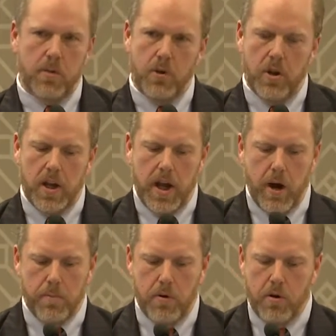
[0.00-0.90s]
community
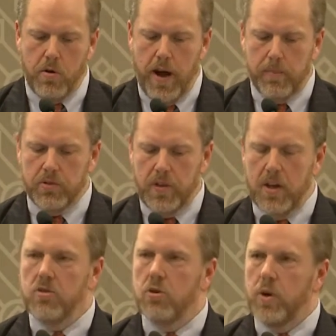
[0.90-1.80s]
care programs
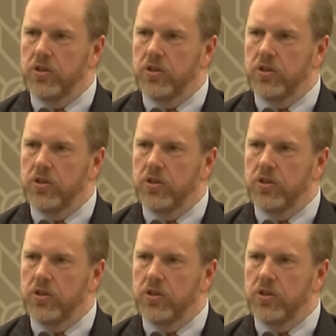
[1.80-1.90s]
into a